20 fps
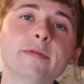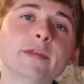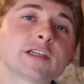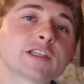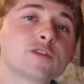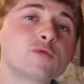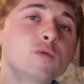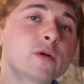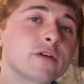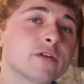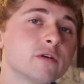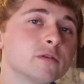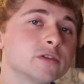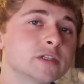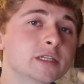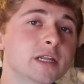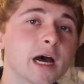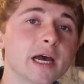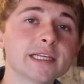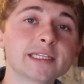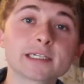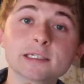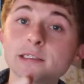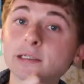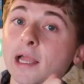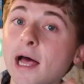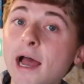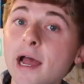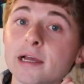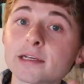And this is one of those nice
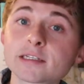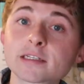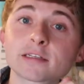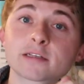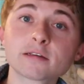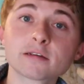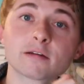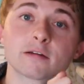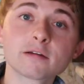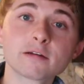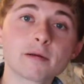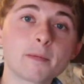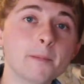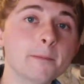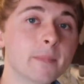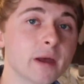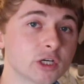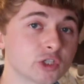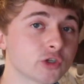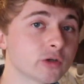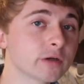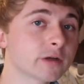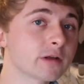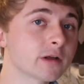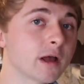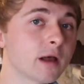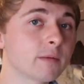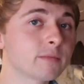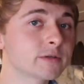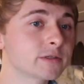glass measuring
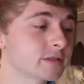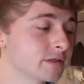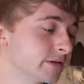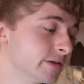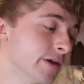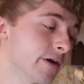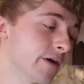cups.